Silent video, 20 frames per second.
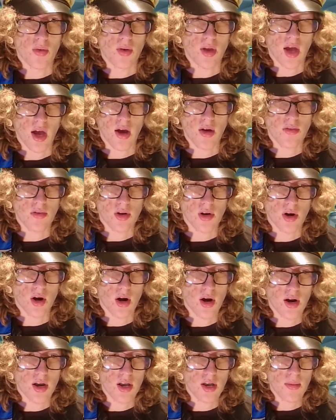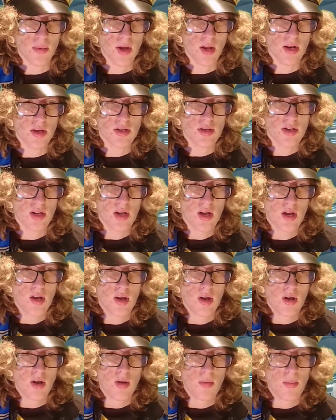no counter-argument.
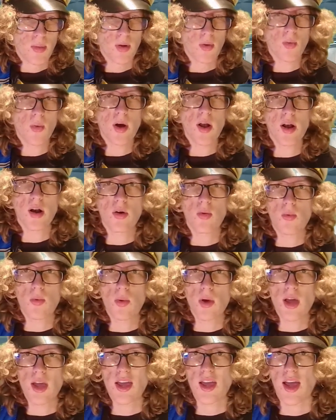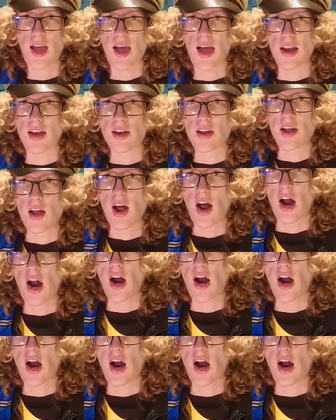But what are we at?